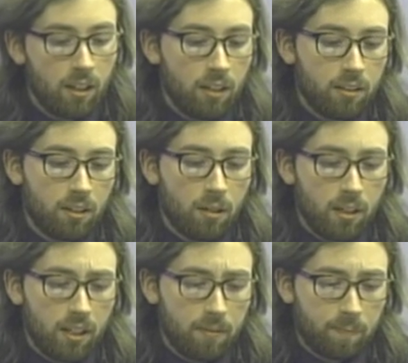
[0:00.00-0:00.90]

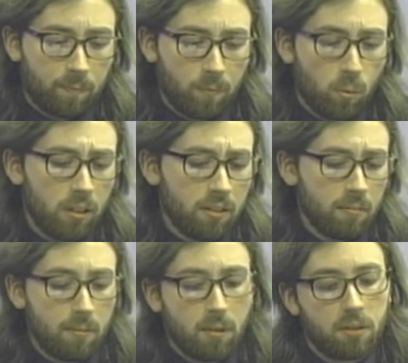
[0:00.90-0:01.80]
So, what are some
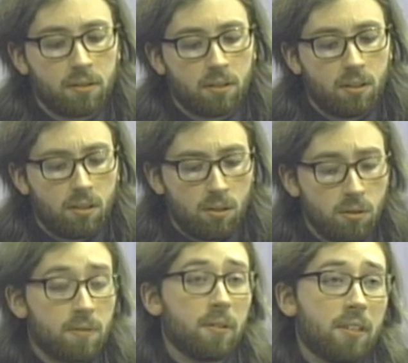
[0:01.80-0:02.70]
of the most
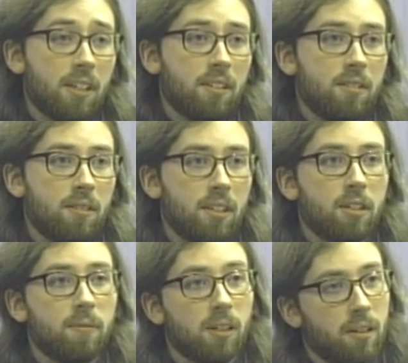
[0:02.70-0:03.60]
useful things you think
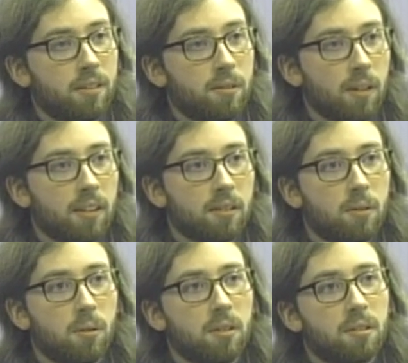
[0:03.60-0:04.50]
you've learned throughout the
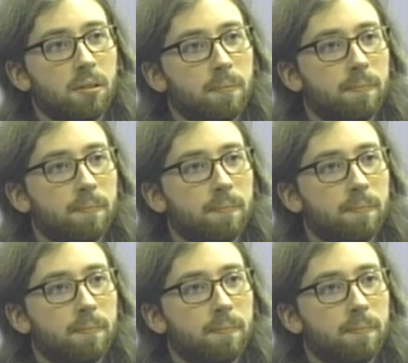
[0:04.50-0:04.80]
course?